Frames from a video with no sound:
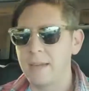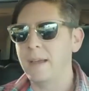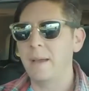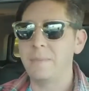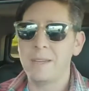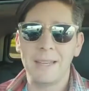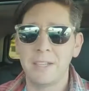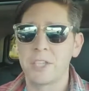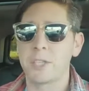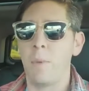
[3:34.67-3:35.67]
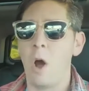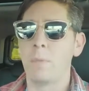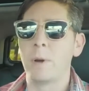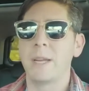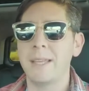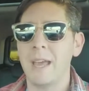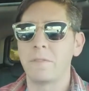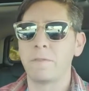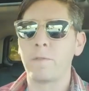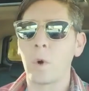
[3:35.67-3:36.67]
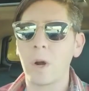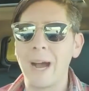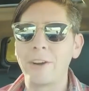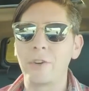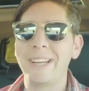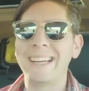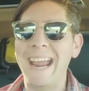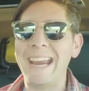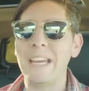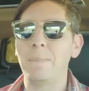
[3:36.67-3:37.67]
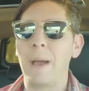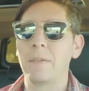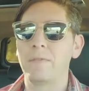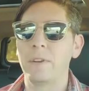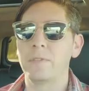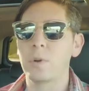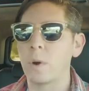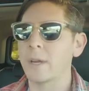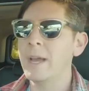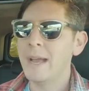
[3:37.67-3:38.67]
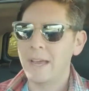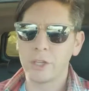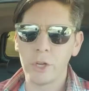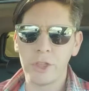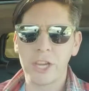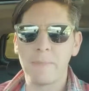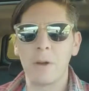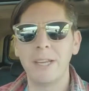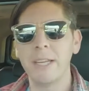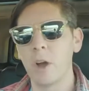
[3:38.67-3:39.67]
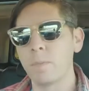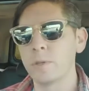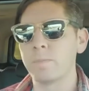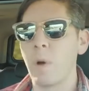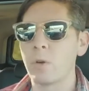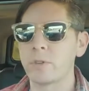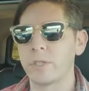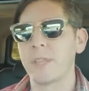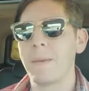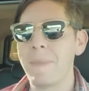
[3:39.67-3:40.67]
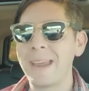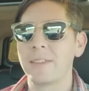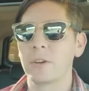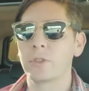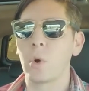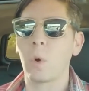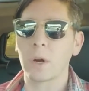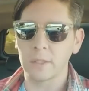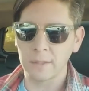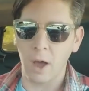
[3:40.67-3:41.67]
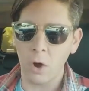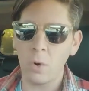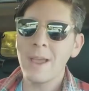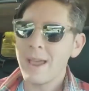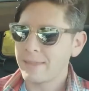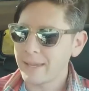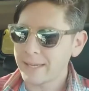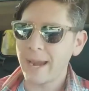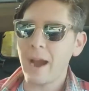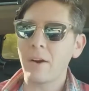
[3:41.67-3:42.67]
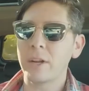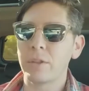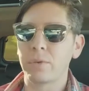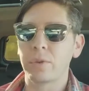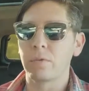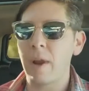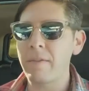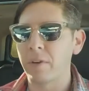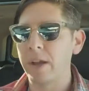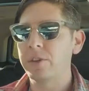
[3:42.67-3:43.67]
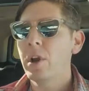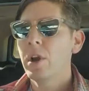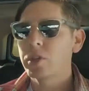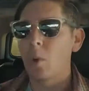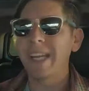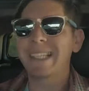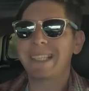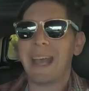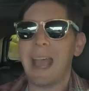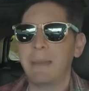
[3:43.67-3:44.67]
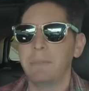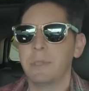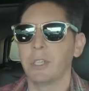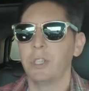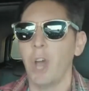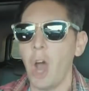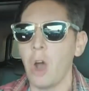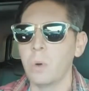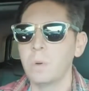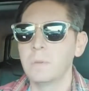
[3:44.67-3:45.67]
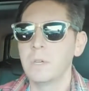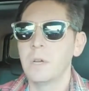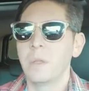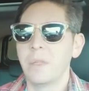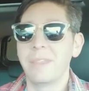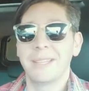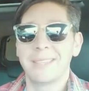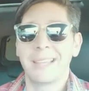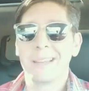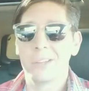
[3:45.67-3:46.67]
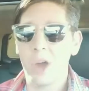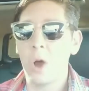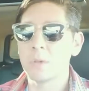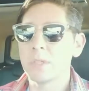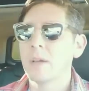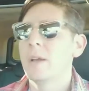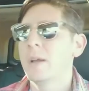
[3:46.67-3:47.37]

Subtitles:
and I mean, it is small, but again, 480 pound-feet of torque. And a good thing about EcoBoost motors is they make their torque low and they carry it through the rev range. So when it's time to go, this thing goes.